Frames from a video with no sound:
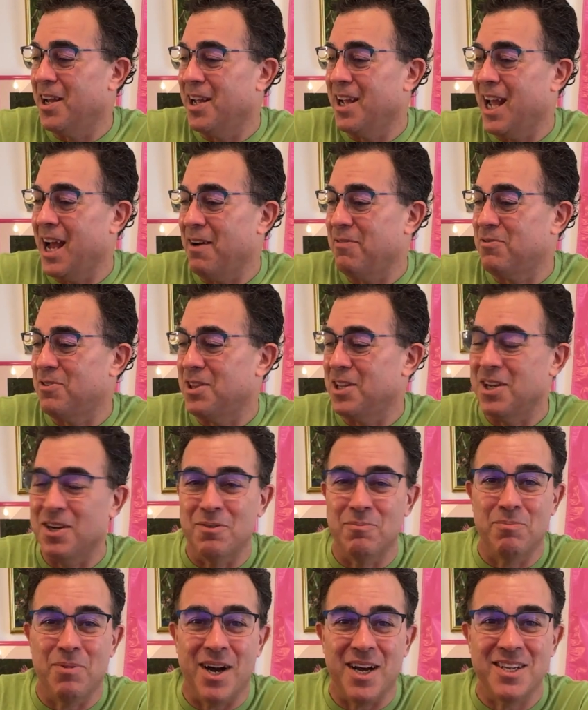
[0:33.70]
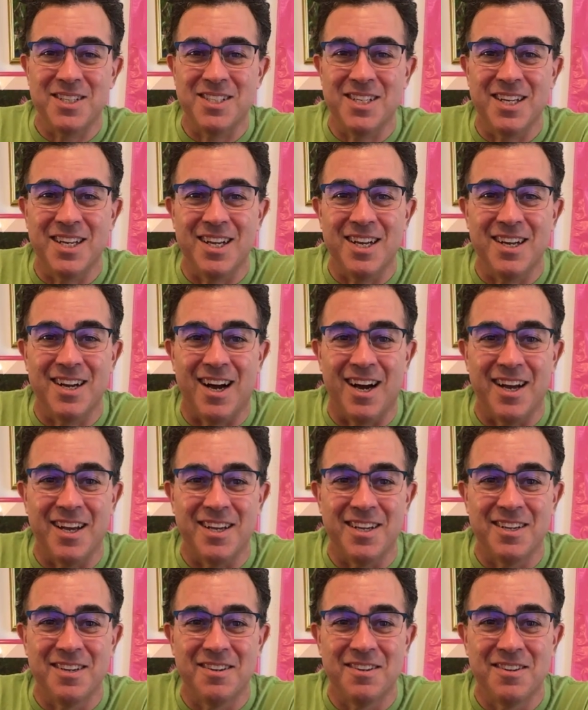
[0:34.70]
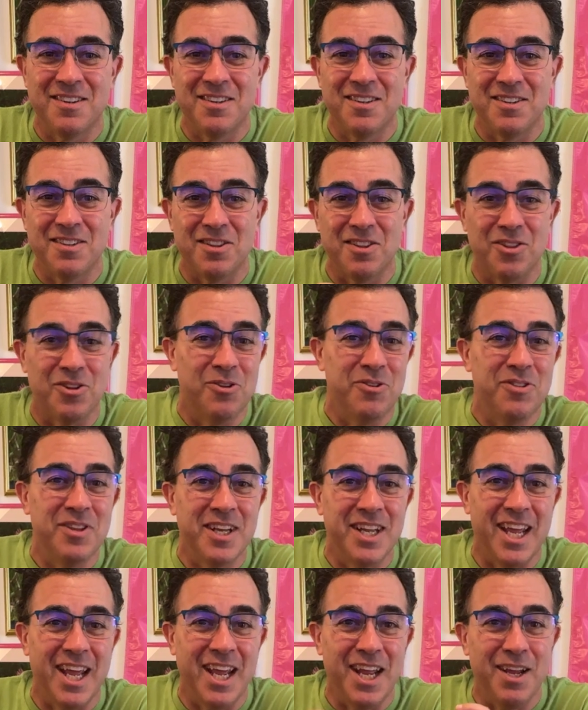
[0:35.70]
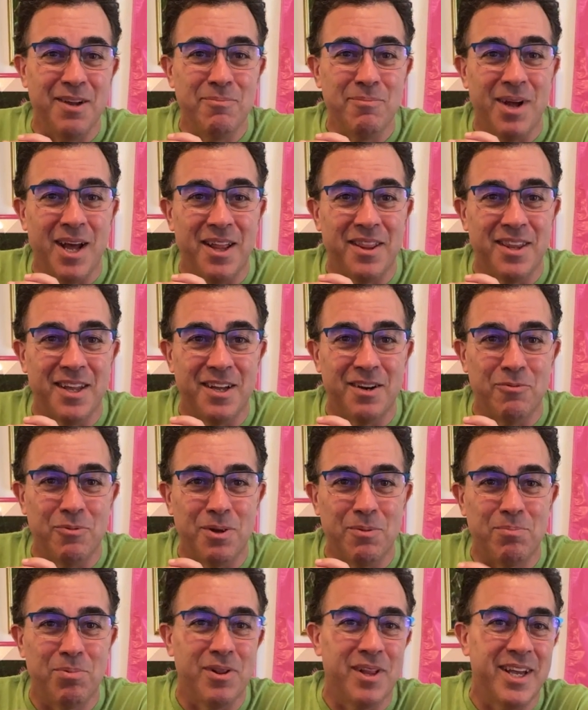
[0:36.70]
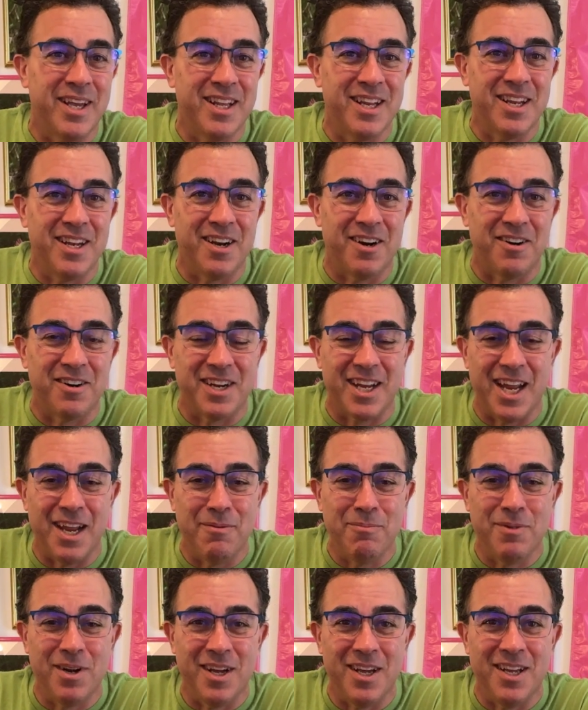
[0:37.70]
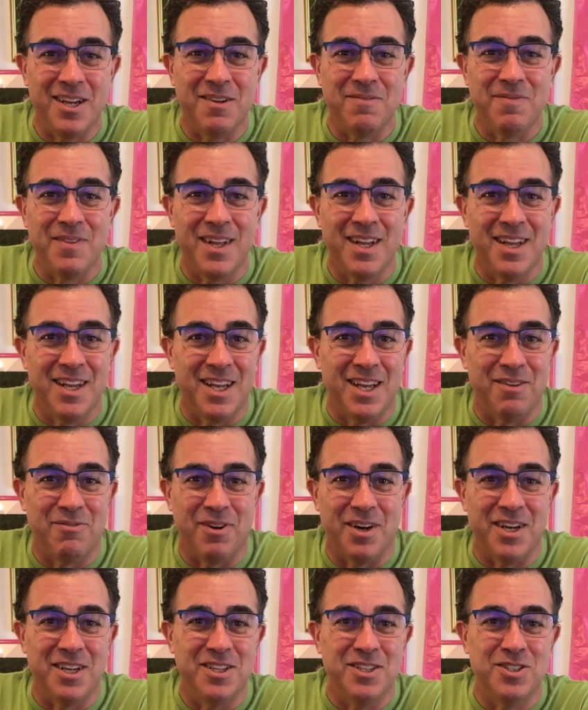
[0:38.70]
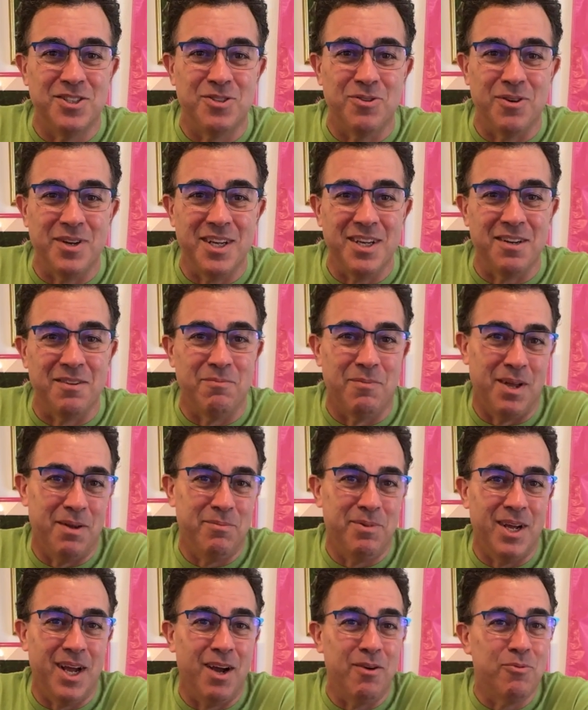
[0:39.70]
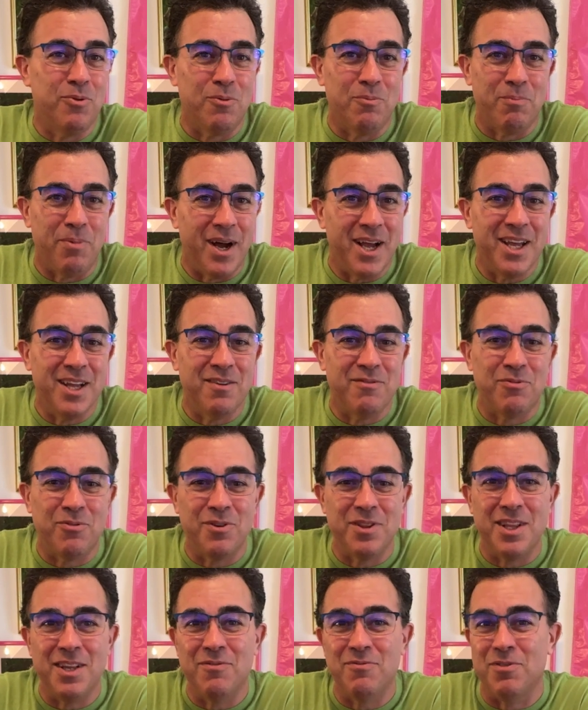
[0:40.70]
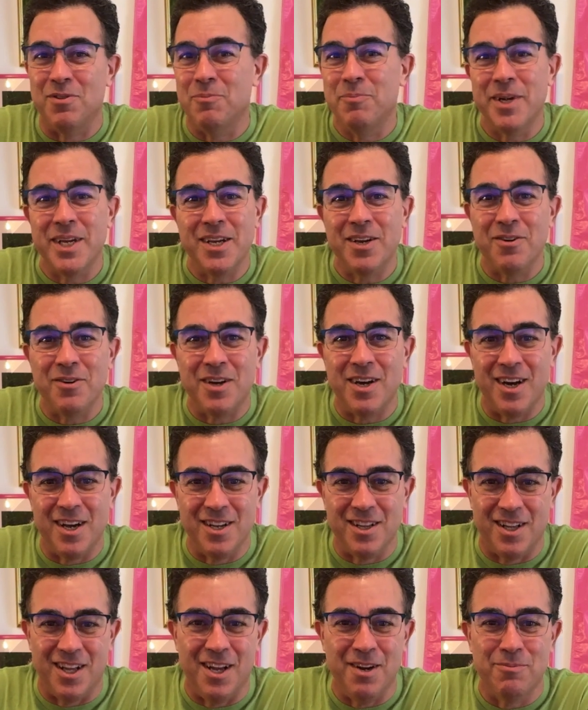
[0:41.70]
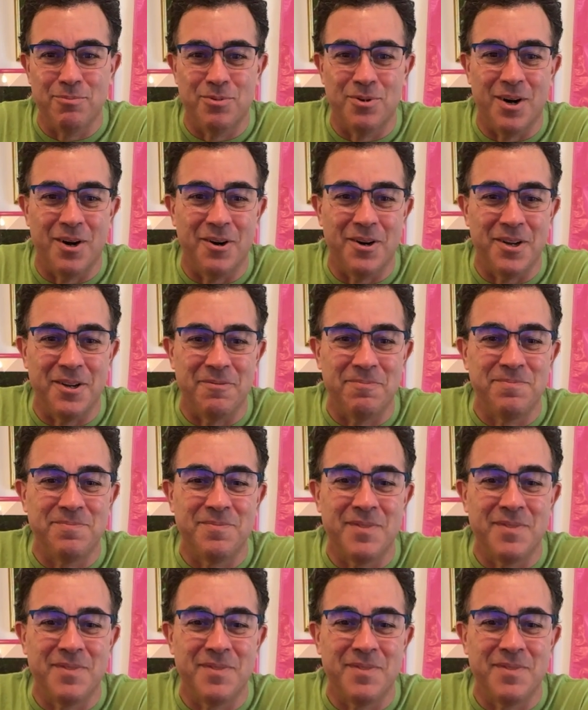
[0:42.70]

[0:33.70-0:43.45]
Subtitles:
after the unboxing, I learned the game and then we played it at our game night. If I enjoy it, maybe I will buy it for the FlamingoCon library.